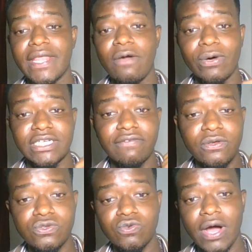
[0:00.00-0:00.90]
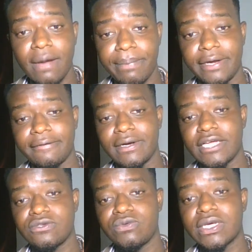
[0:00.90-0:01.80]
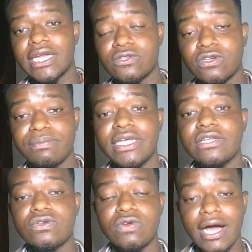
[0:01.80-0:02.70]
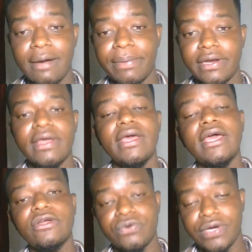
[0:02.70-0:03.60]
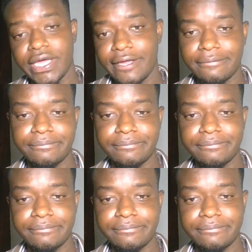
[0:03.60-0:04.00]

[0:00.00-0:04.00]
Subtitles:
Whatever used to happen last week does not mean it will happen today.